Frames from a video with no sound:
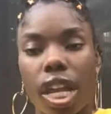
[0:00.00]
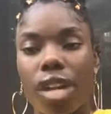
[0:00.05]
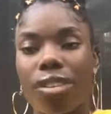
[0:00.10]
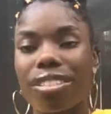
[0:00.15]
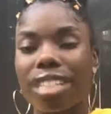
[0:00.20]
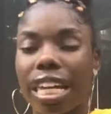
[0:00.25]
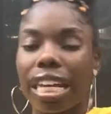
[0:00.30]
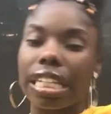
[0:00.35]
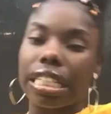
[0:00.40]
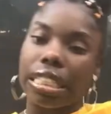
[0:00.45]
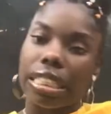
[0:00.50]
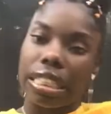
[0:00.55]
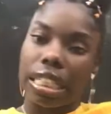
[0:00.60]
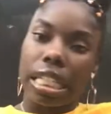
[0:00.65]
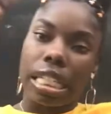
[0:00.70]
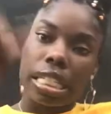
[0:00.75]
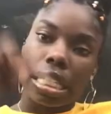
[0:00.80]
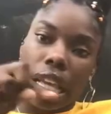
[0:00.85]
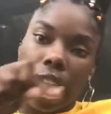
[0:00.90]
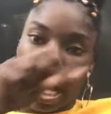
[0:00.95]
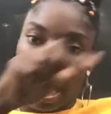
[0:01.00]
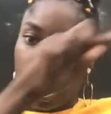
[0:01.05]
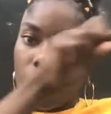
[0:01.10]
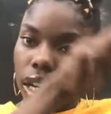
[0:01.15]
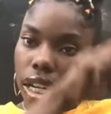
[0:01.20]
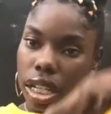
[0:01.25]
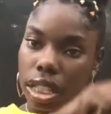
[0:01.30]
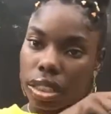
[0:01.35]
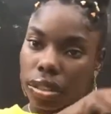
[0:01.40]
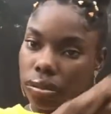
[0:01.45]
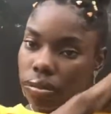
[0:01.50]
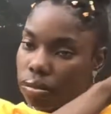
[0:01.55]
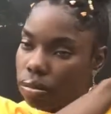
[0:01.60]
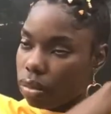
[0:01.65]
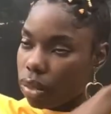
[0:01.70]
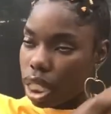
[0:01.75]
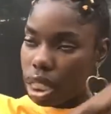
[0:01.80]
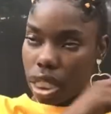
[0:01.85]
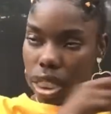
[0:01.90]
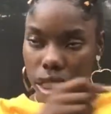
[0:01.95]
It was like a zigzag
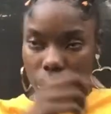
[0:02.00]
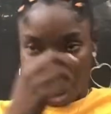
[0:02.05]
a